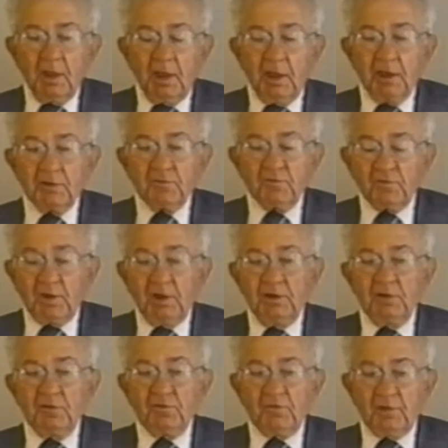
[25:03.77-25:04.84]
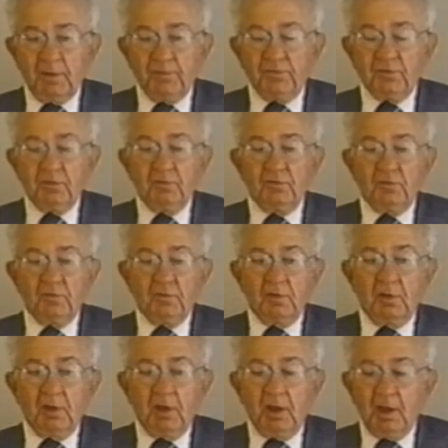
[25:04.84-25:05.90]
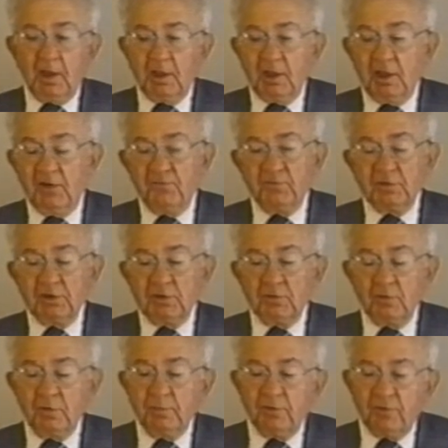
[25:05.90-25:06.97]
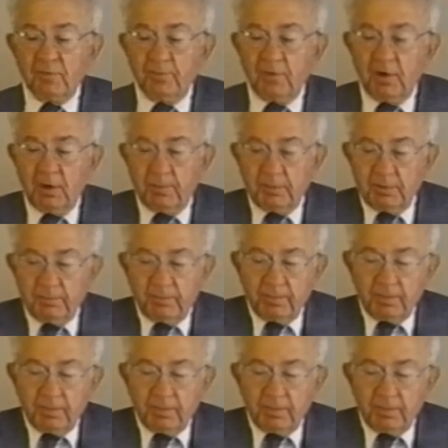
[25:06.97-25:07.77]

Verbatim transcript: and said in substance, I have an enormous problem.